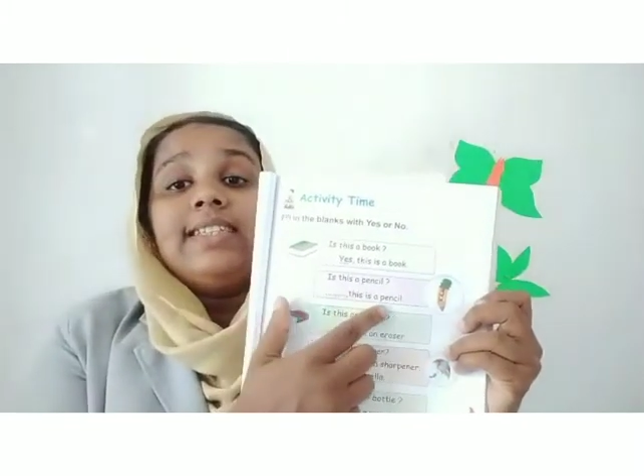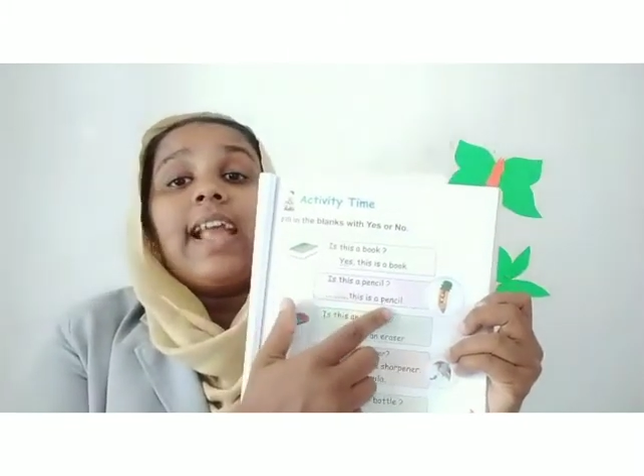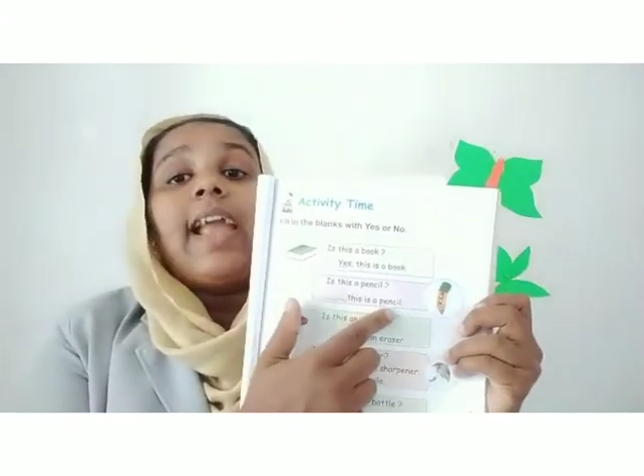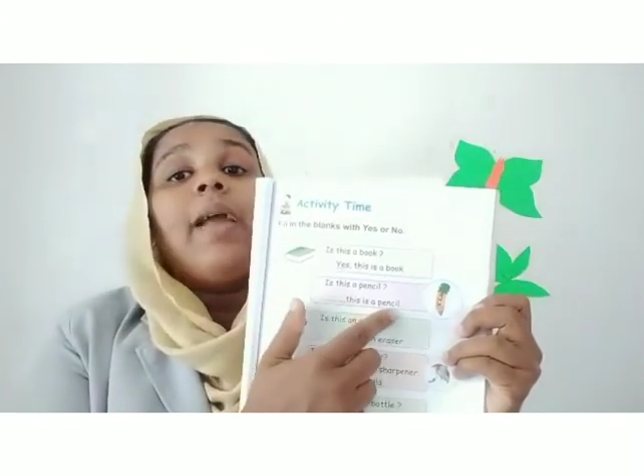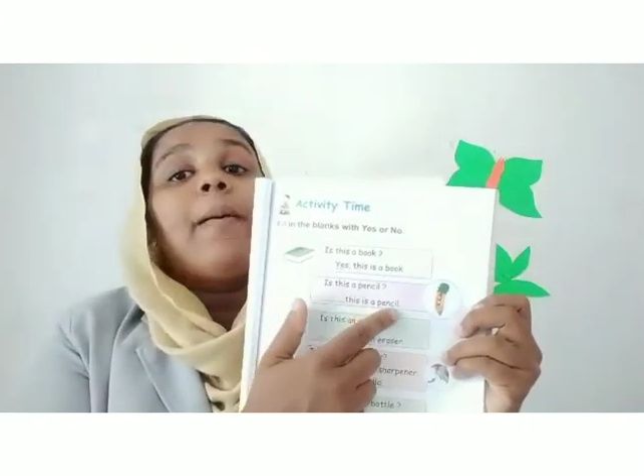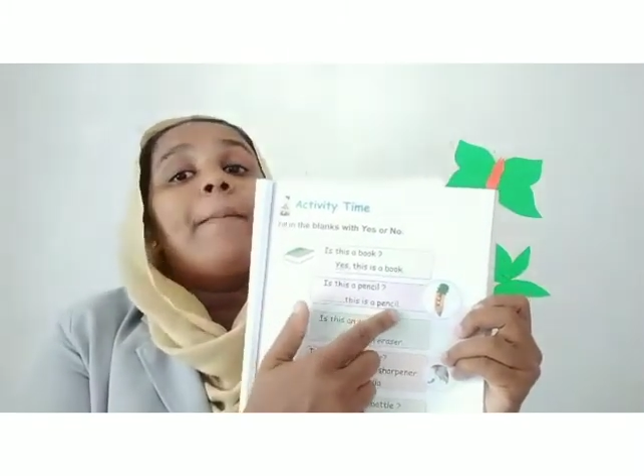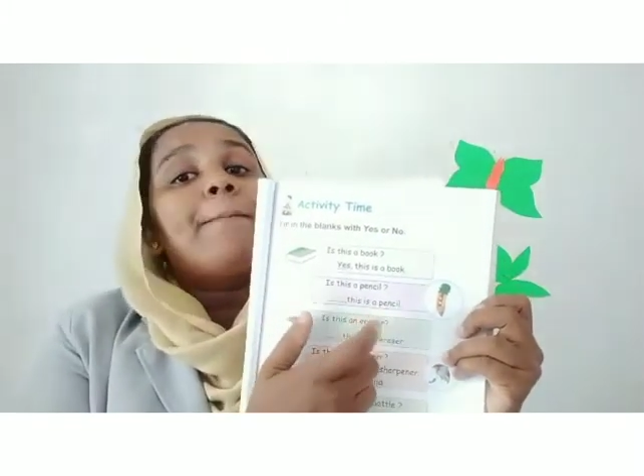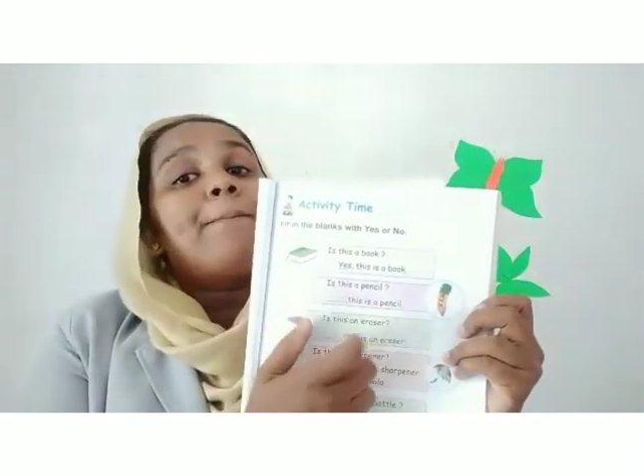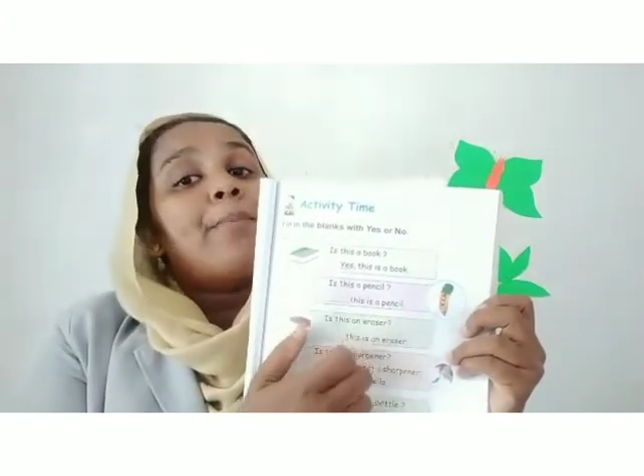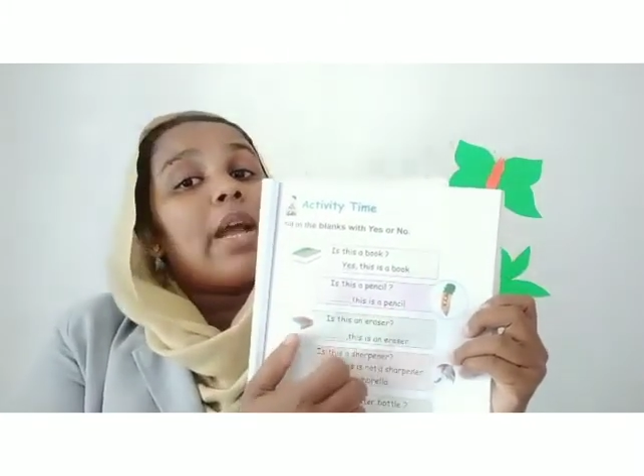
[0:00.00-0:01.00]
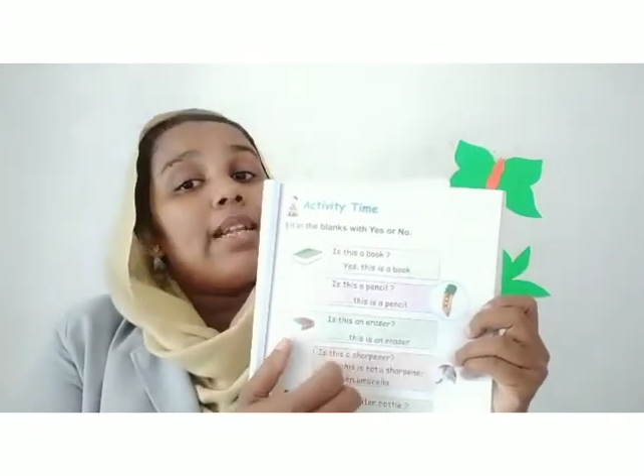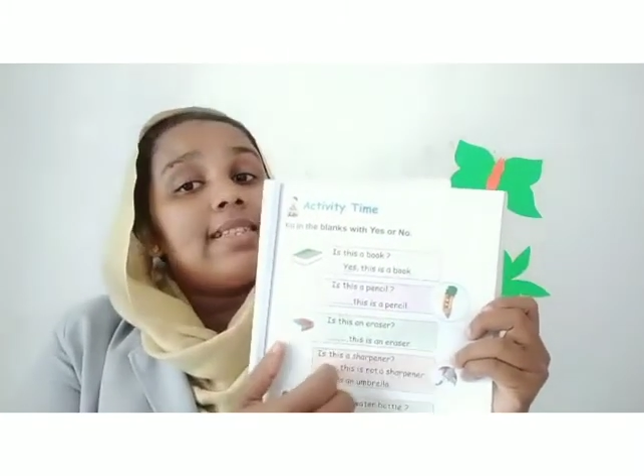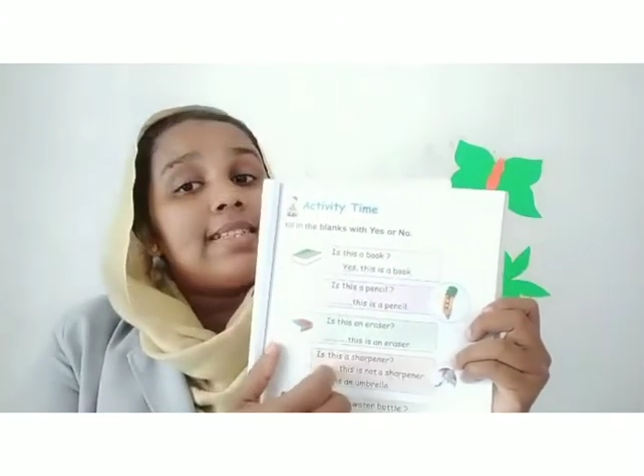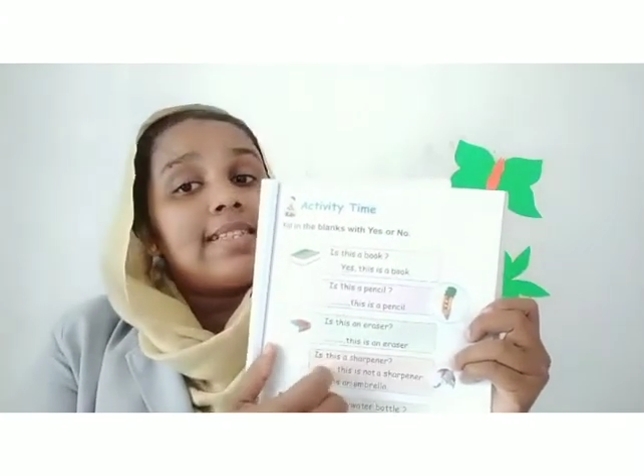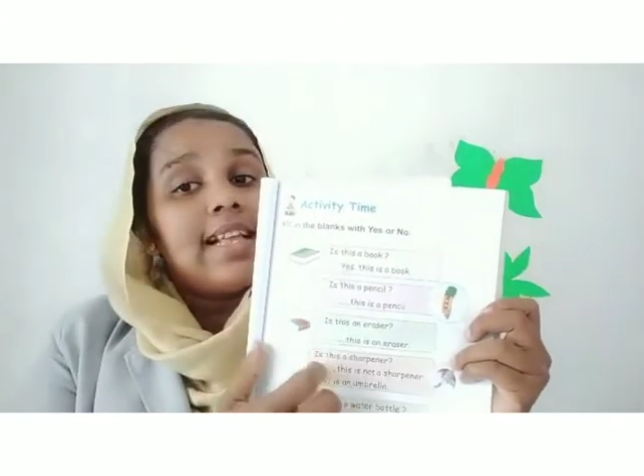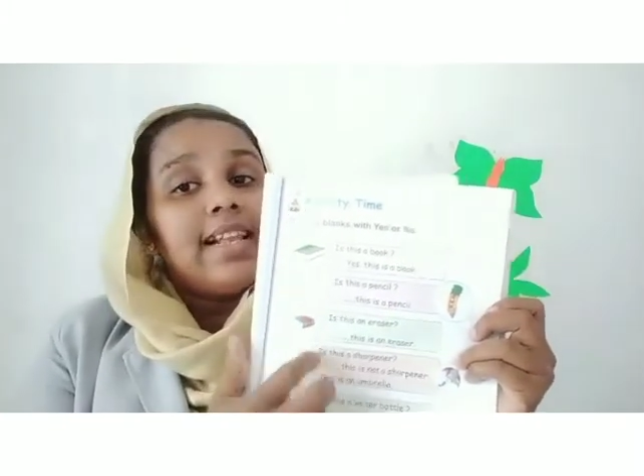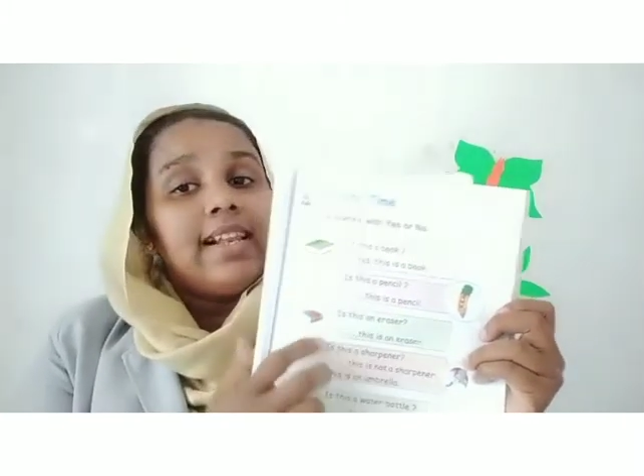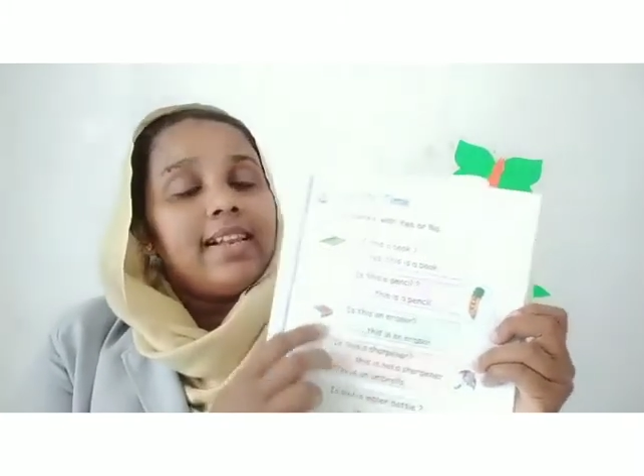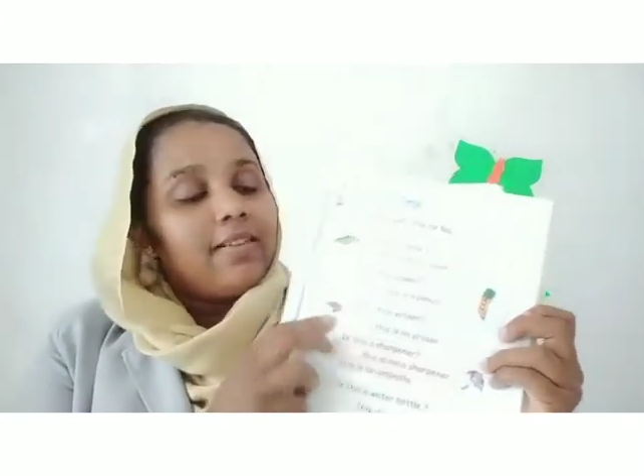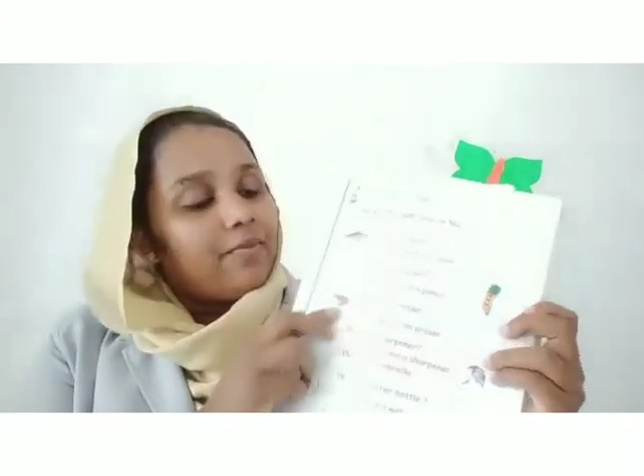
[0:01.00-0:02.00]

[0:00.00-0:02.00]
a pencil.